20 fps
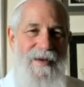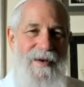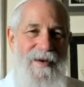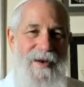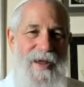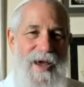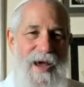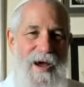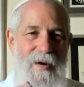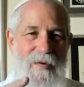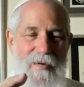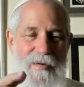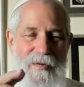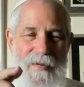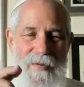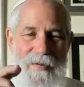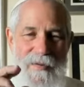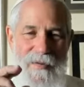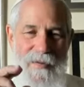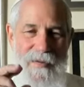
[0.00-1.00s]
Now,
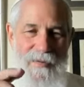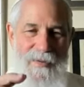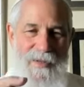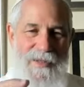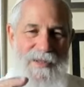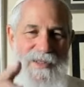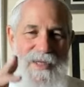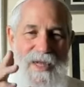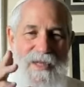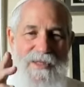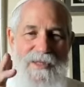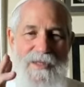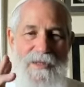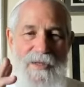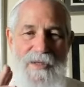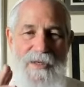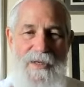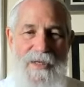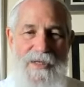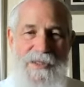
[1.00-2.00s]
this takes a
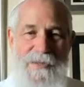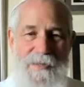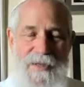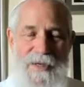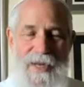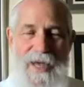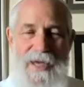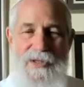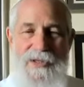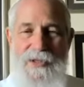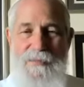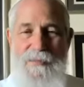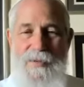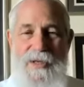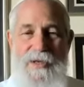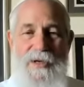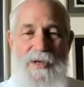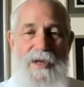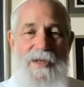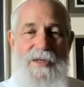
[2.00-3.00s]
little explanation
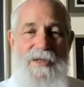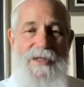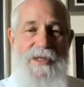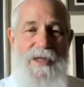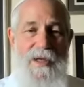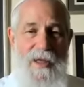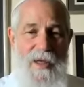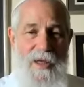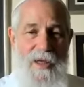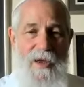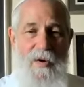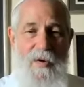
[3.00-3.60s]
because